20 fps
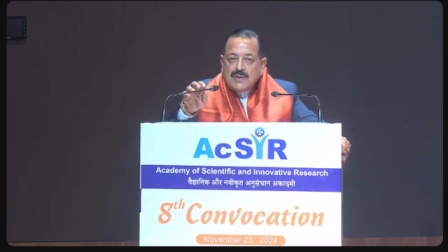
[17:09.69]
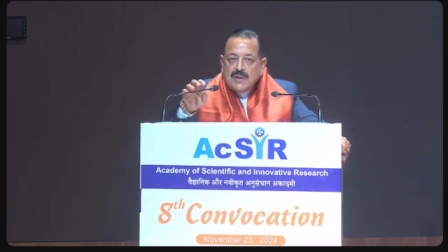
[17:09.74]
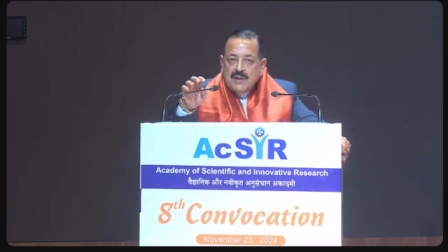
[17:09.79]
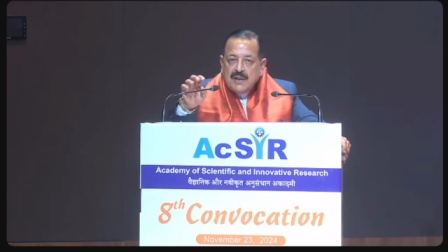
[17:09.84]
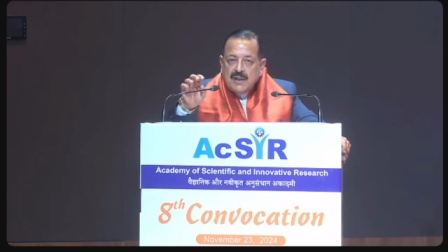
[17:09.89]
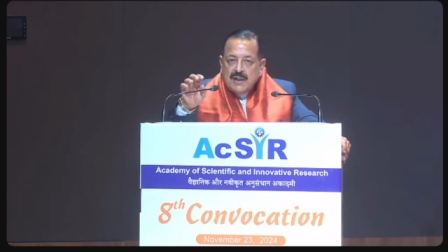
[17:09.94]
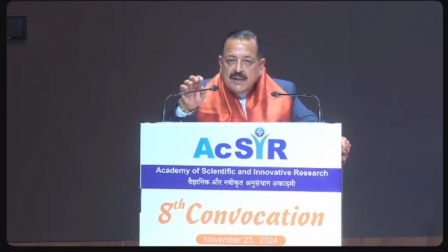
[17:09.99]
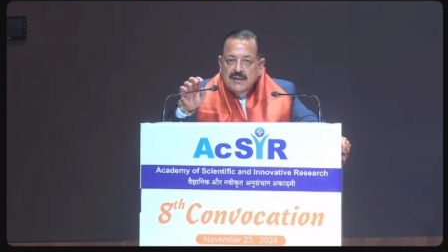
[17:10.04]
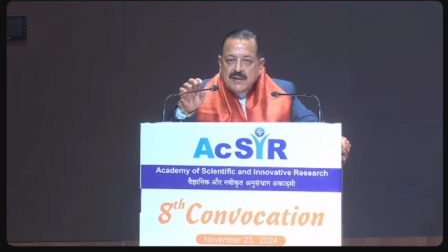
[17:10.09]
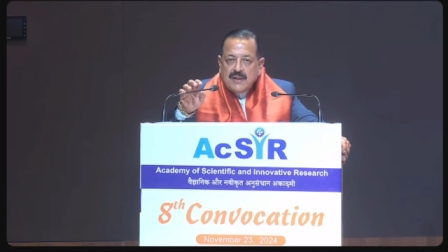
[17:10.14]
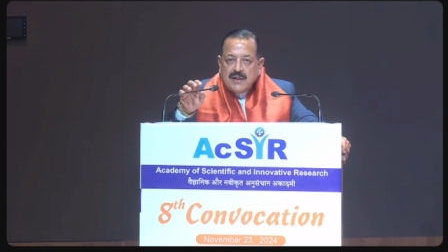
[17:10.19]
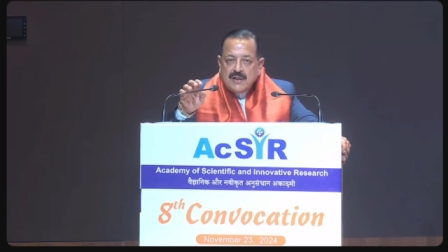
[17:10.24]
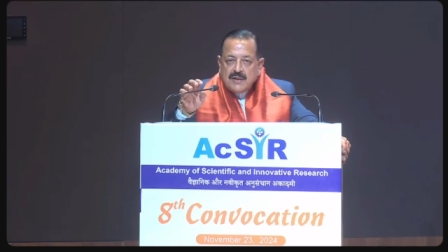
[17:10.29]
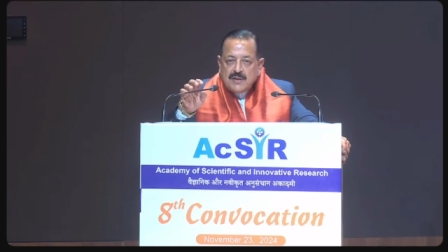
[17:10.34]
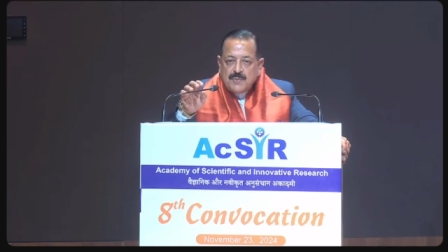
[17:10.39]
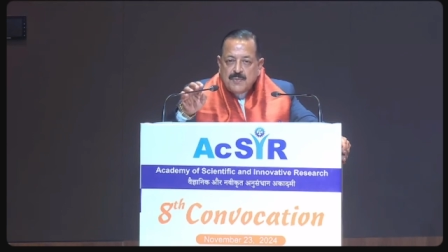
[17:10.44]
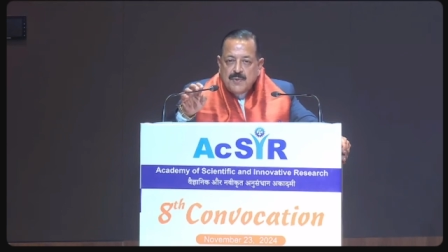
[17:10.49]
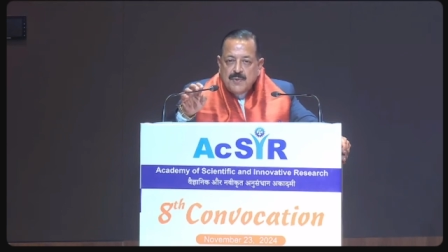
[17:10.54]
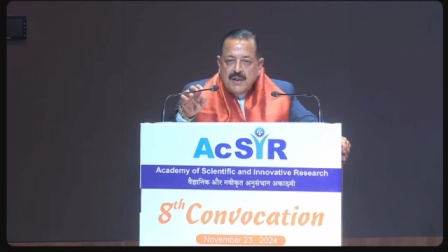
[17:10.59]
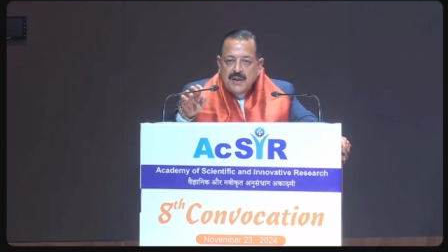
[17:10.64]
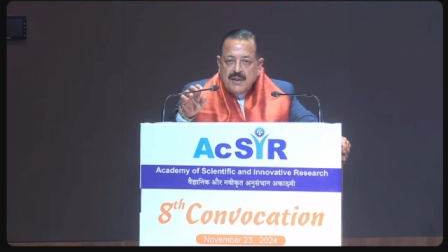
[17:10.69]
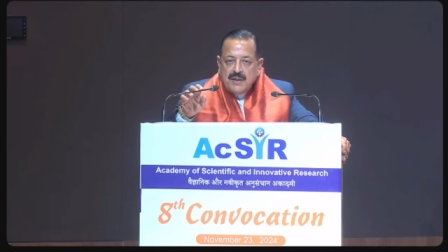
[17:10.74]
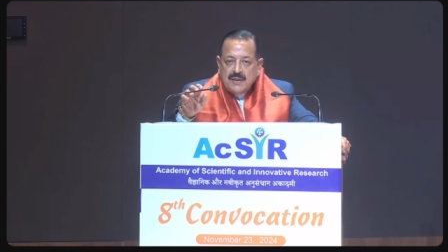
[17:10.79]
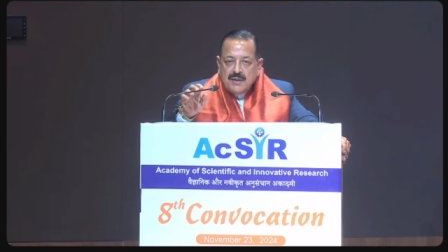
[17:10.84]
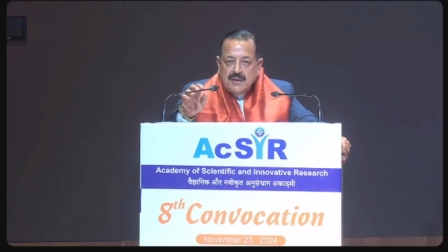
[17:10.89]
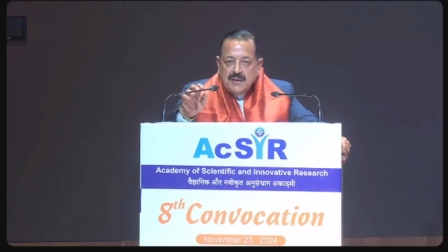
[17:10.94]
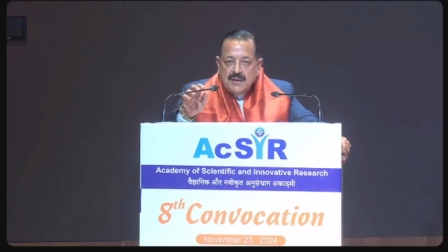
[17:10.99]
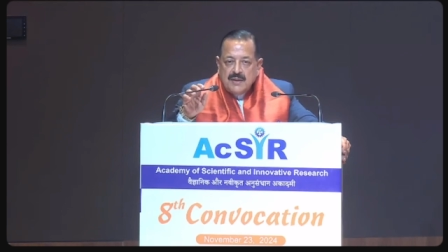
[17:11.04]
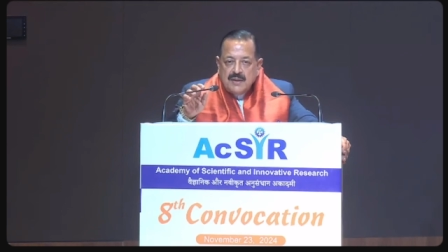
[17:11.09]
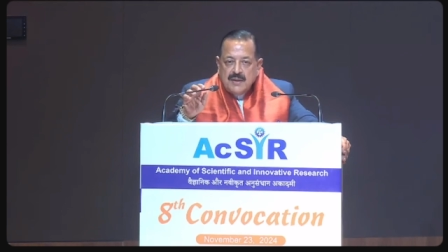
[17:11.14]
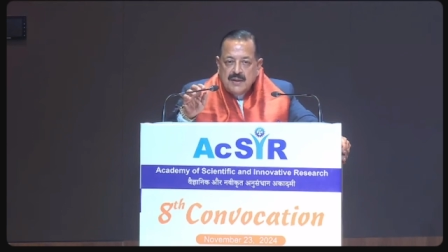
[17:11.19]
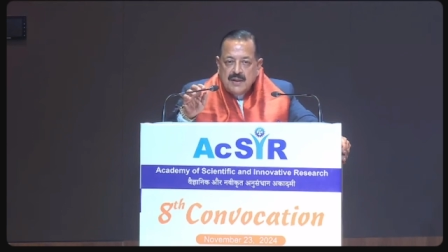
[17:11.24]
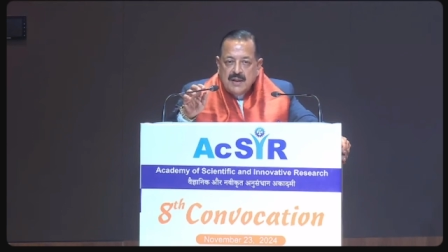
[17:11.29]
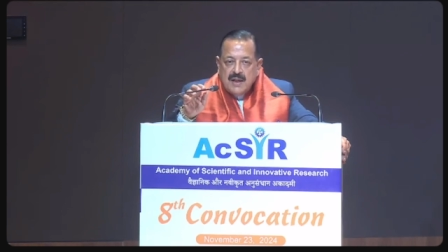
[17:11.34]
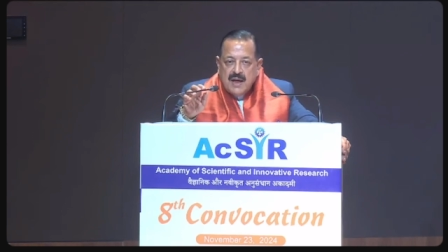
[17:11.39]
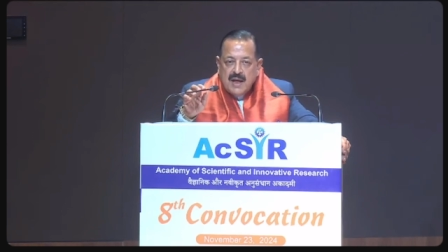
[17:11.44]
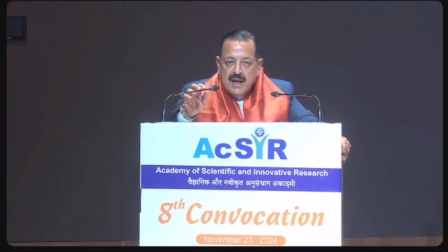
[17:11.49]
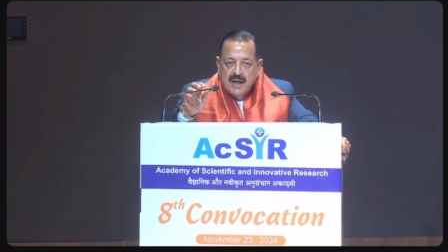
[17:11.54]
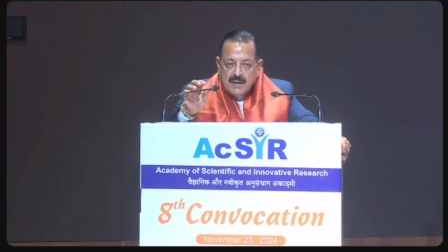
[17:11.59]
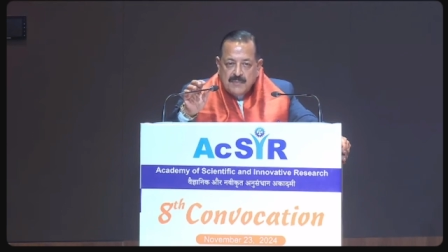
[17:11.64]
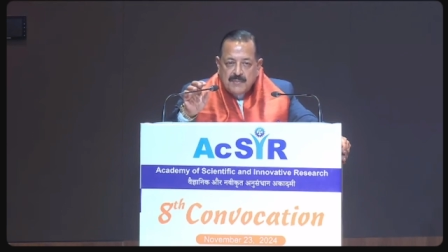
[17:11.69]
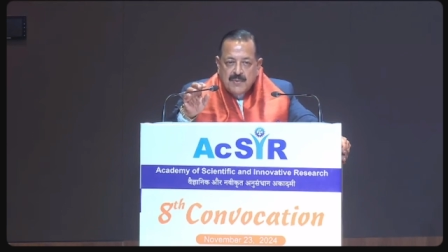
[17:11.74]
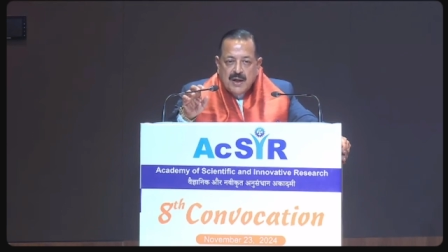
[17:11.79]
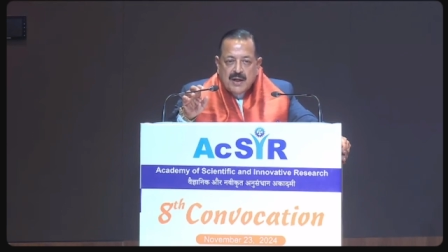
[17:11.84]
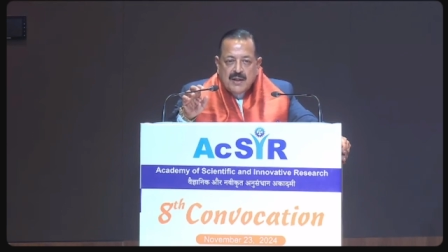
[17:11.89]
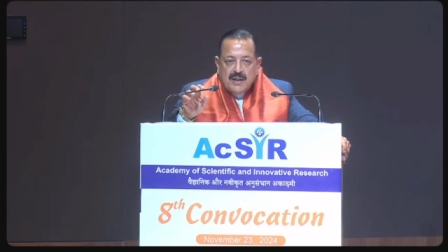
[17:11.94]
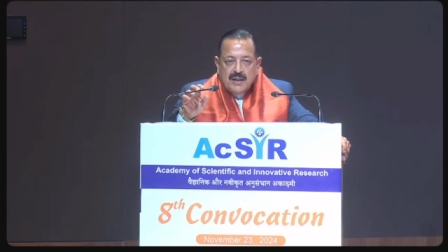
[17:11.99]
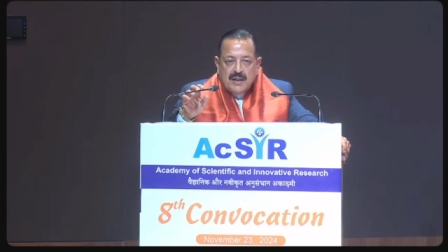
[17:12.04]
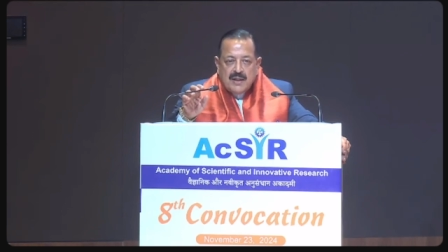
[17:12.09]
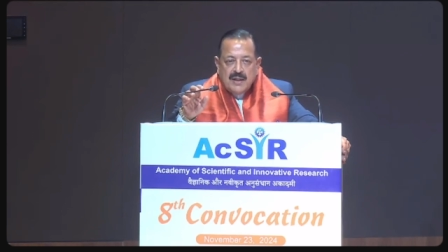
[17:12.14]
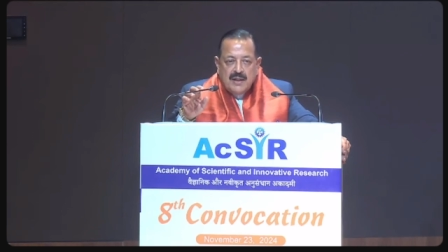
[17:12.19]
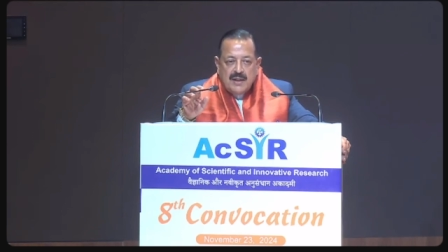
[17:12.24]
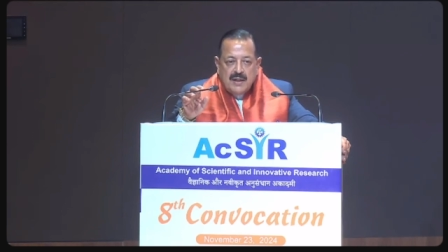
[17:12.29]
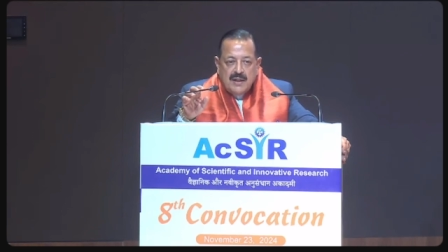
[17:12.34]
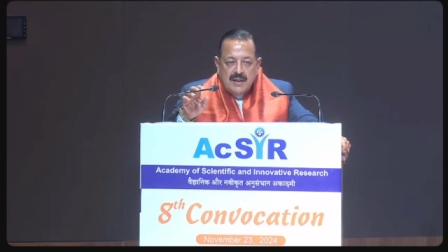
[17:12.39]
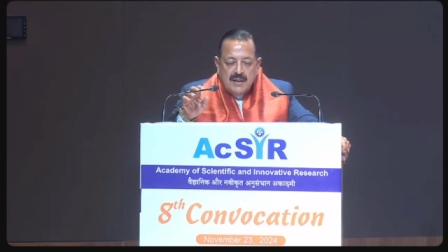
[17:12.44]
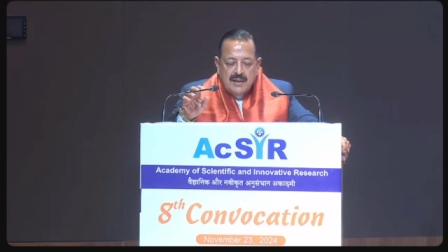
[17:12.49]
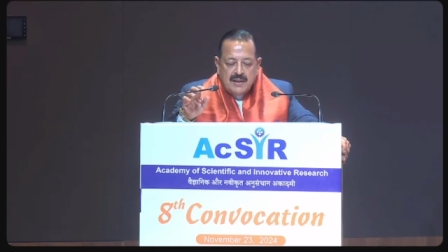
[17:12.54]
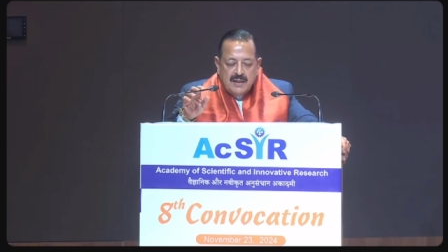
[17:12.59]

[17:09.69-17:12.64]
in letter and spirit and practically